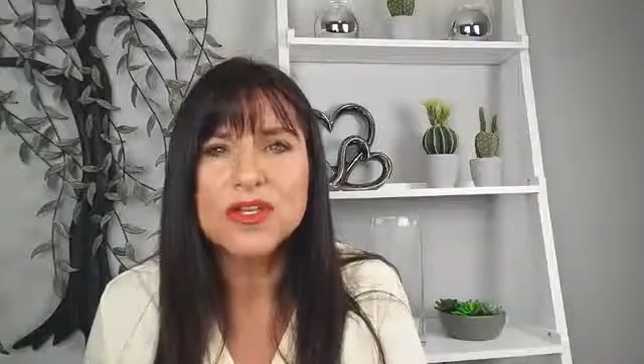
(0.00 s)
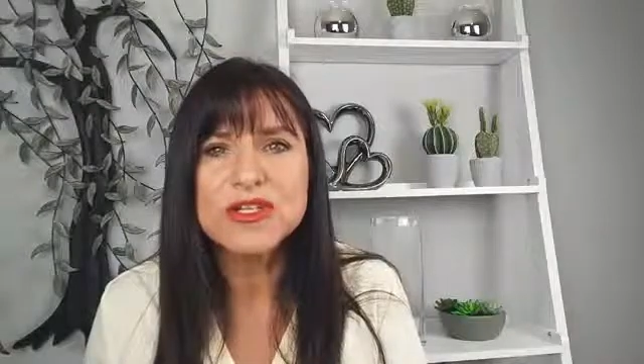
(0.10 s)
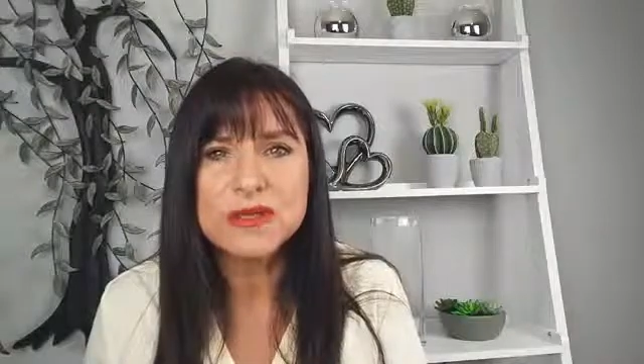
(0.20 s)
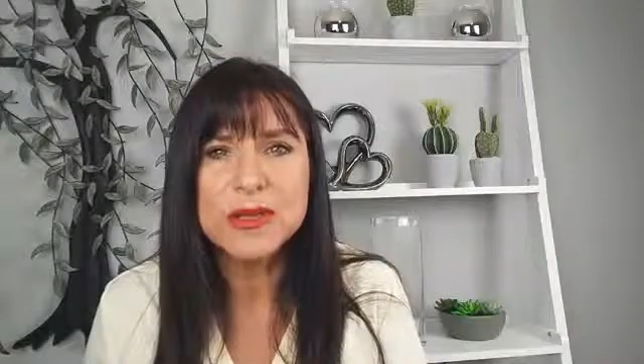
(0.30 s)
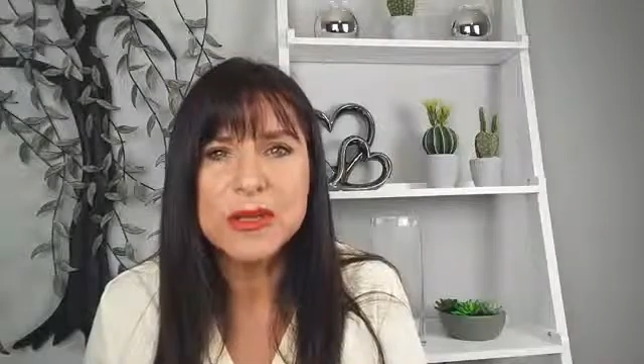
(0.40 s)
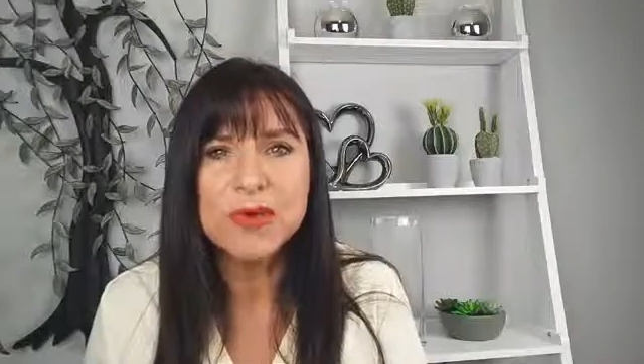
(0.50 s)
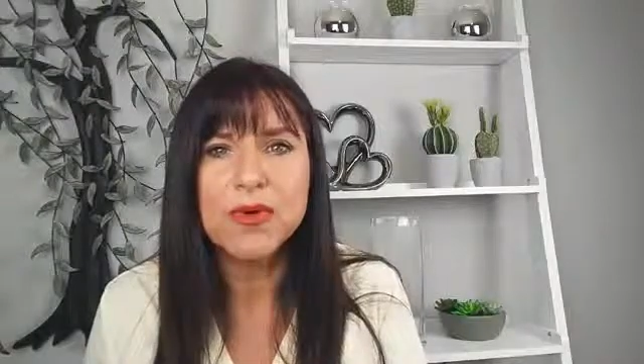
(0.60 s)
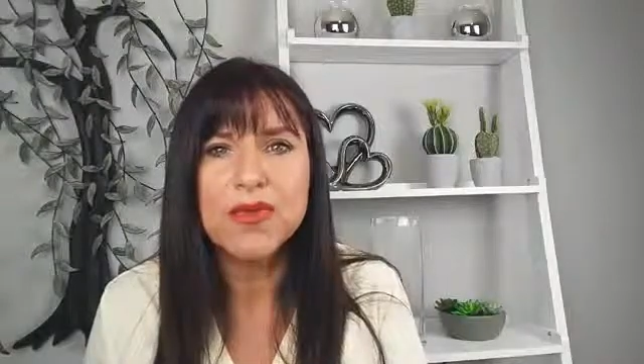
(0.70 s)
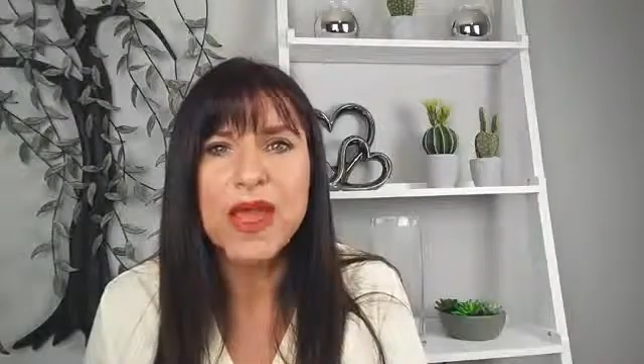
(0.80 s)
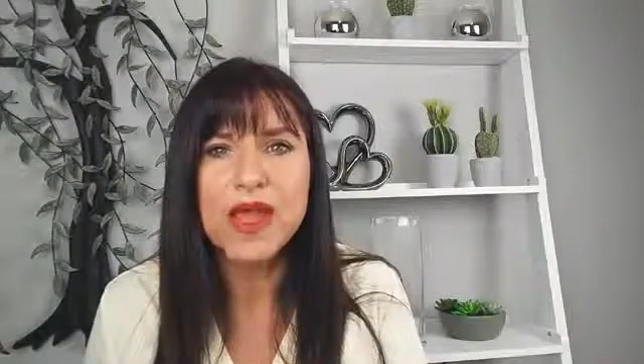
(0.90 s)
reach the
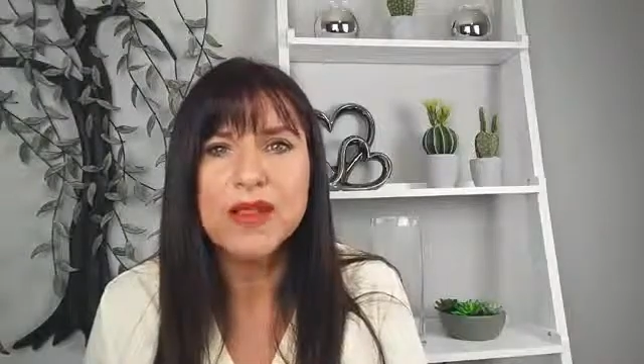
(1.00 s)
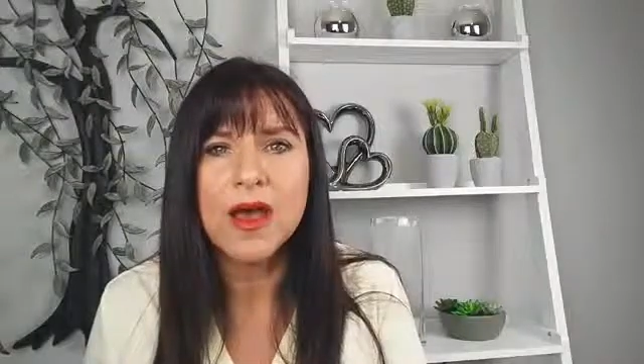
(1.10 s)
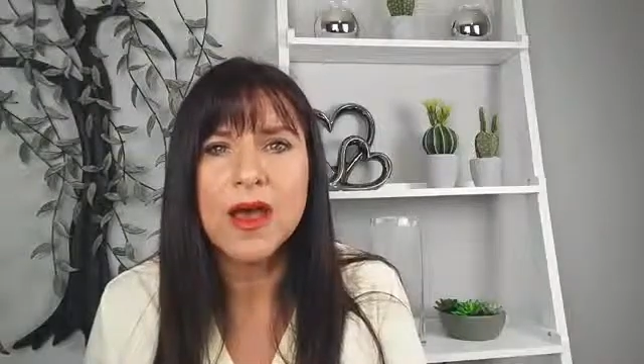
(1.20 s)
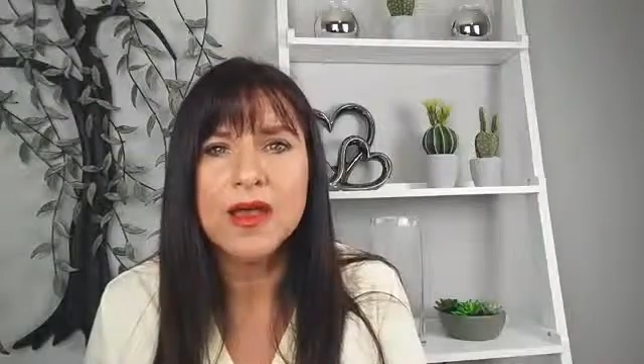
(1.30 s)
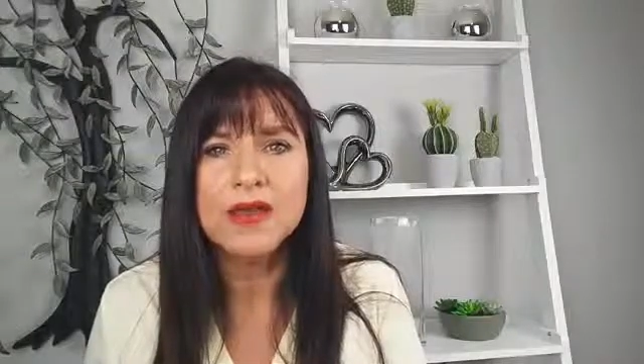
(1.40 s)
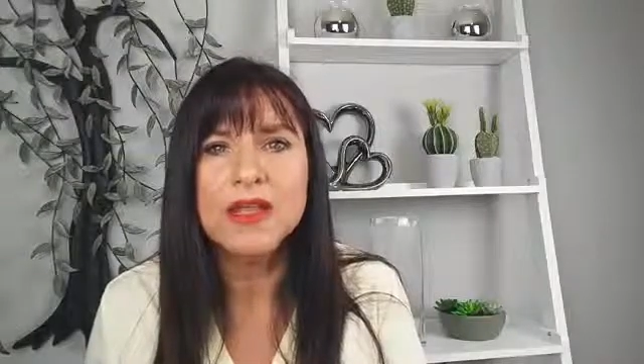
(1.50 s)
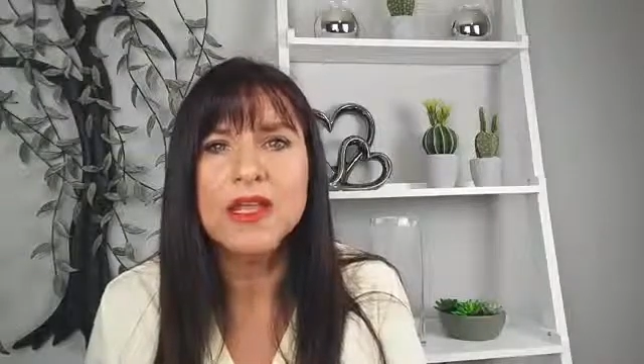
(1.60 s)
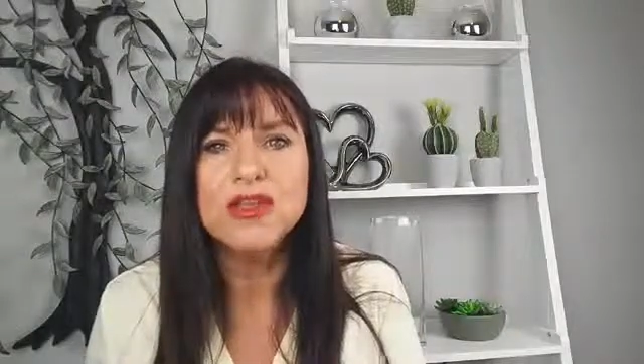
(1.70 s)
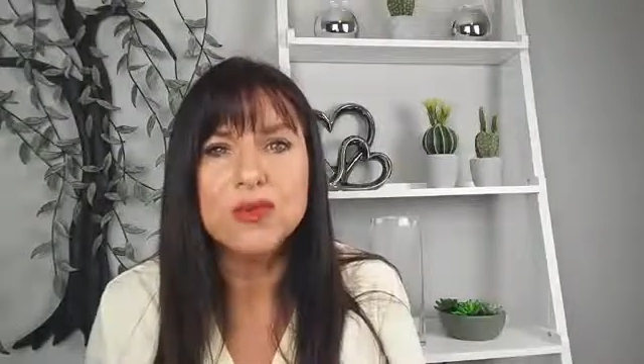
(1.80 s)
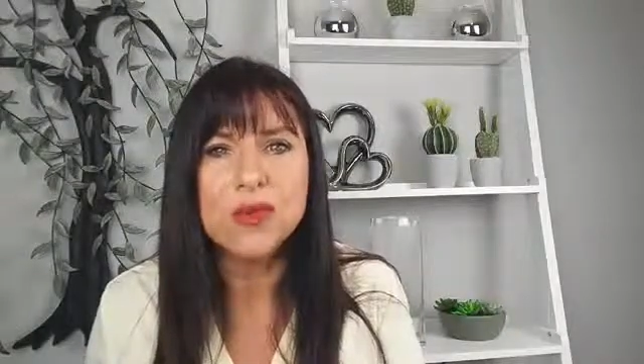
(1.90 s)
people that
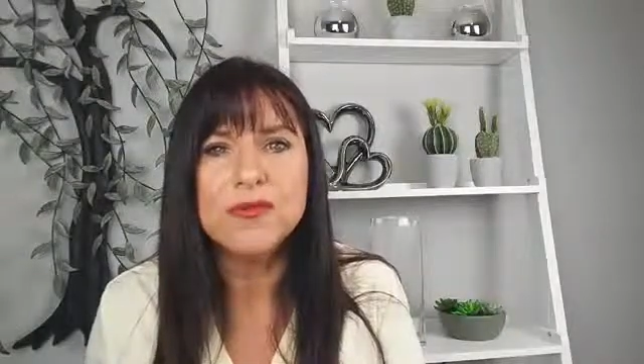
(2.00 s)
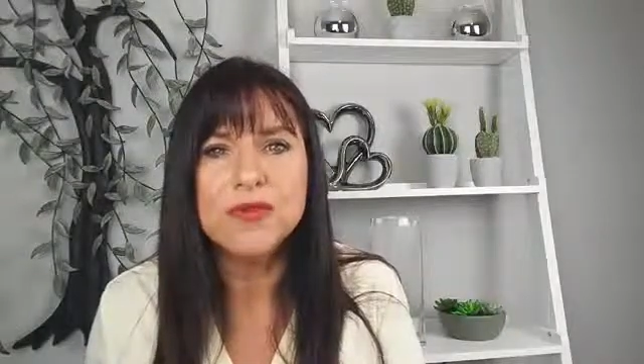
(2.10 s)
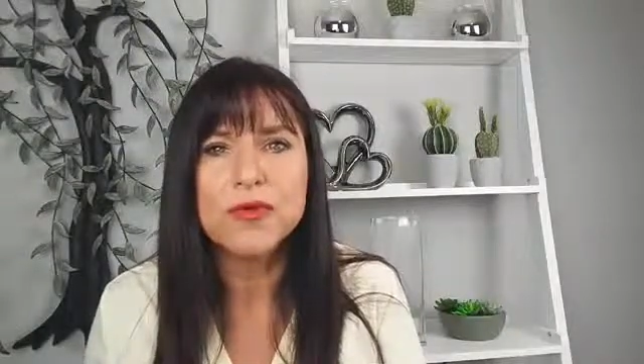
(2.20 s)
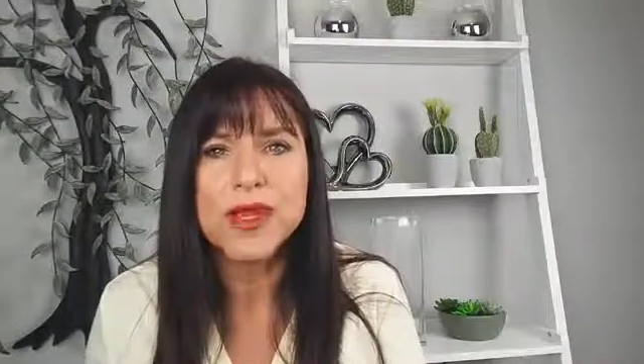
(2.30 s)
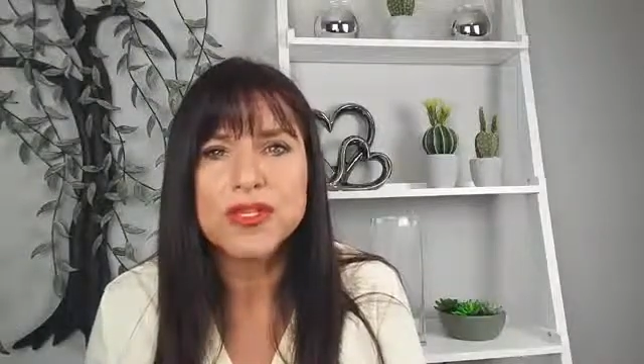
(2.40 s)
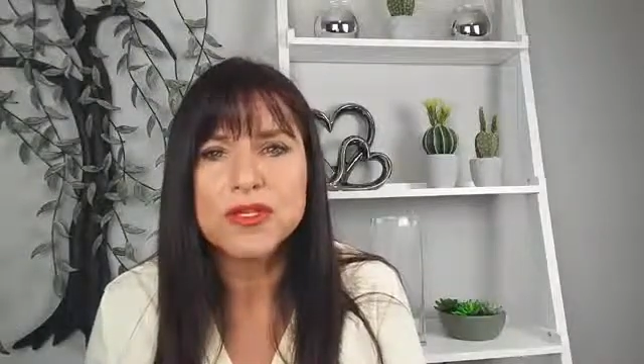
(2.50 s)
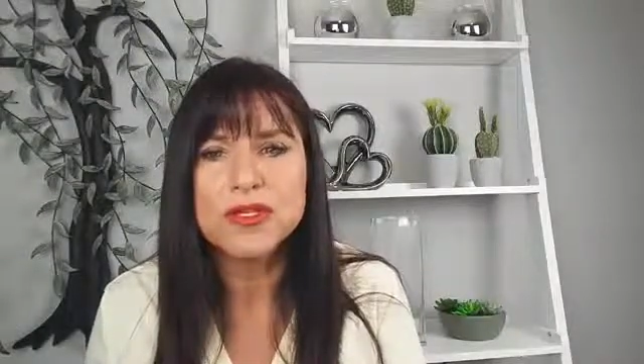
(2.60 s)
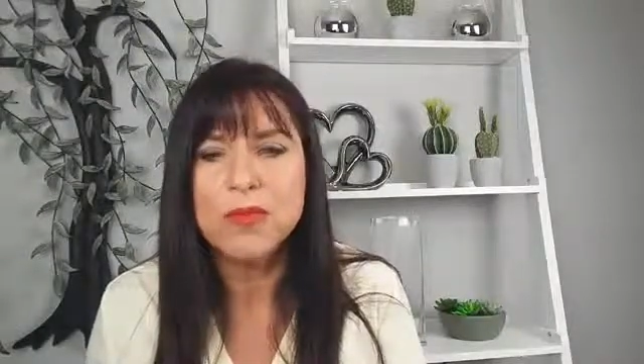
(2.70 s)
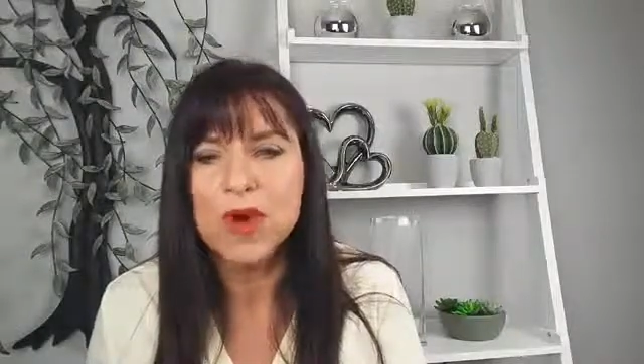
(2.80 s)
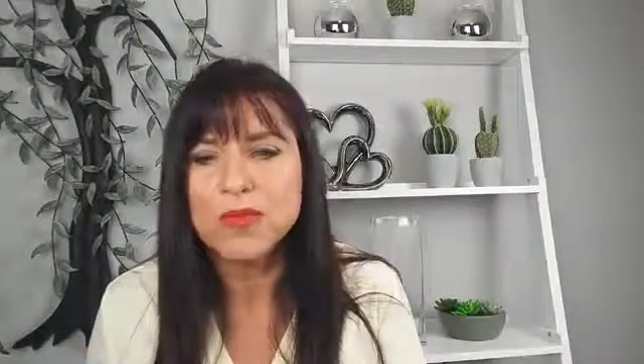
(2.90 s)
need your
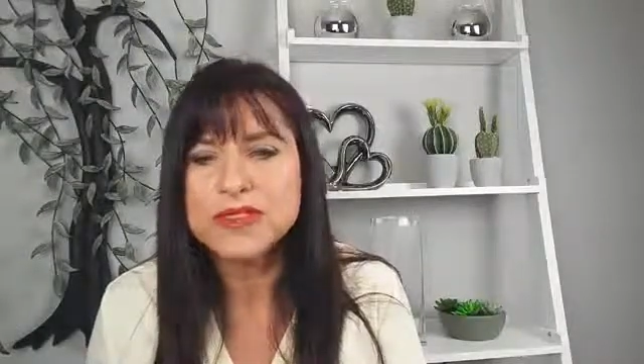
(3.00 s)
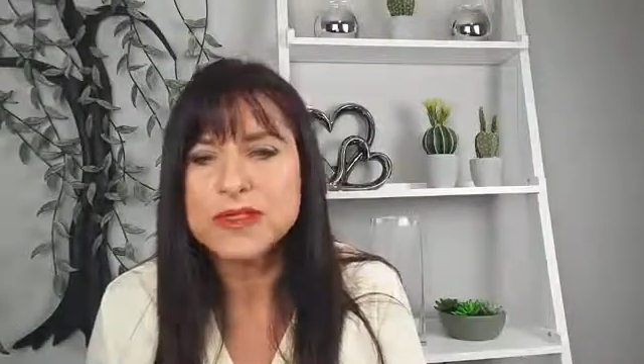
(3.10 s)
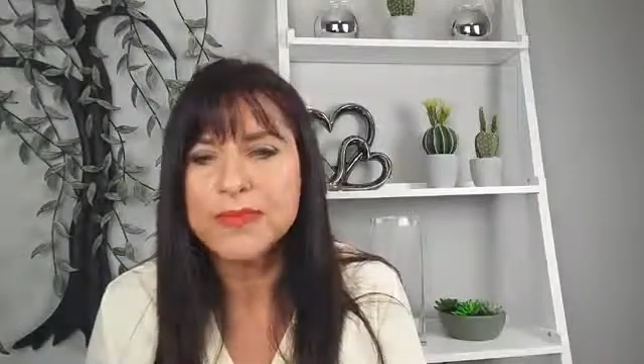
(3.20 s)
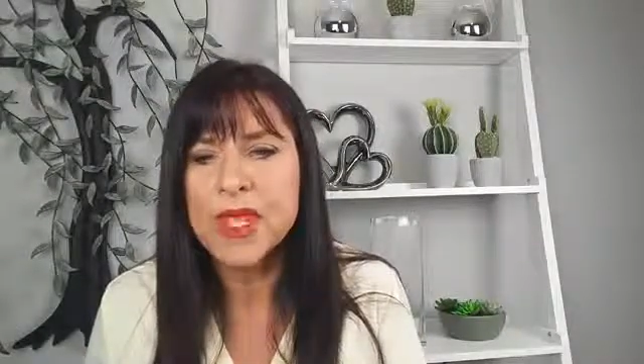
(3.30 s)
information most.